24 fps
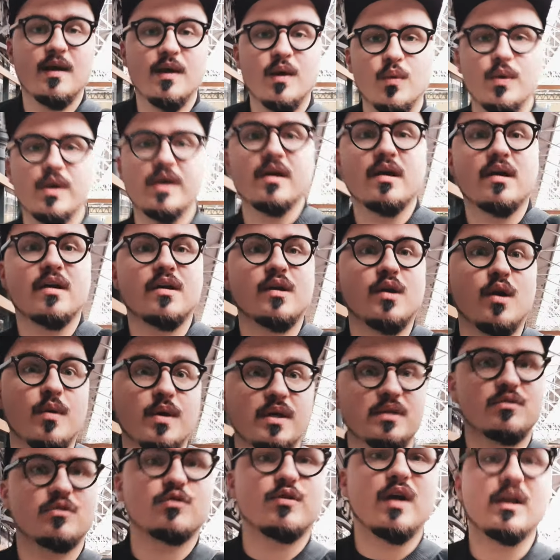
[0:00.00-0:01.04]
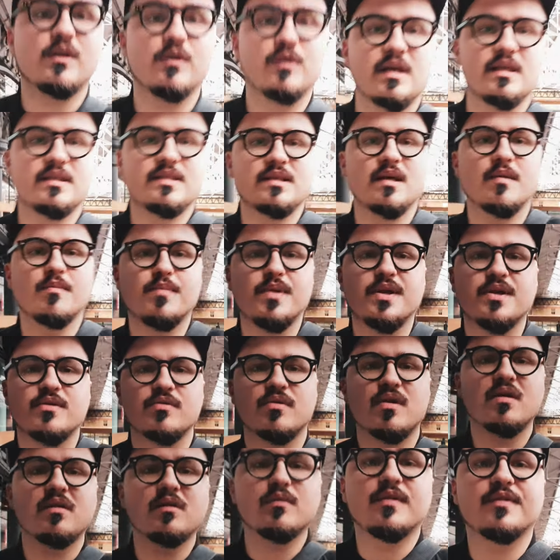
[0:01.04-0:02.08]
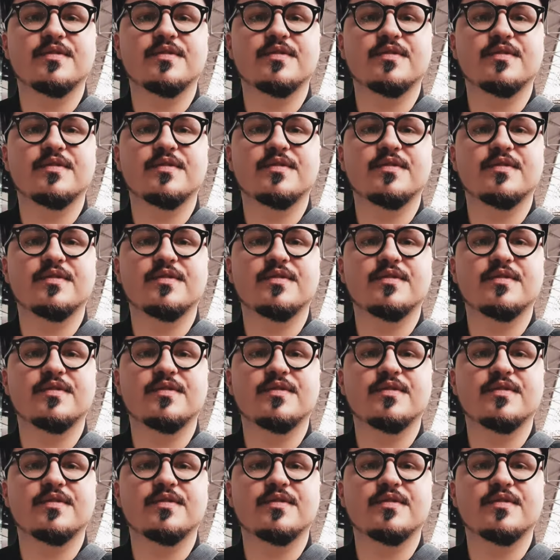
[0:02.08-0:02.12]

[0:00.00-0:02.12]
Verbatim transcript: We are going to try to get some B-roll with